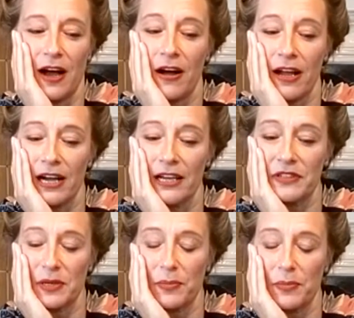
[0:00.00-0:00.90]
archives
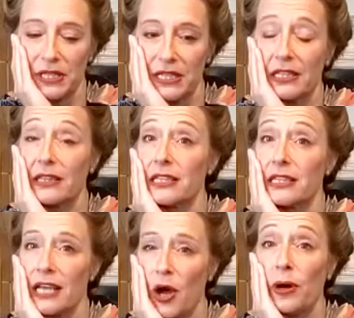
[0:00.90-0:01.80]
deposited at the
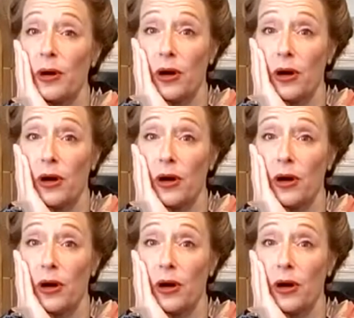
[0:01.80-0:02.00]
Tauber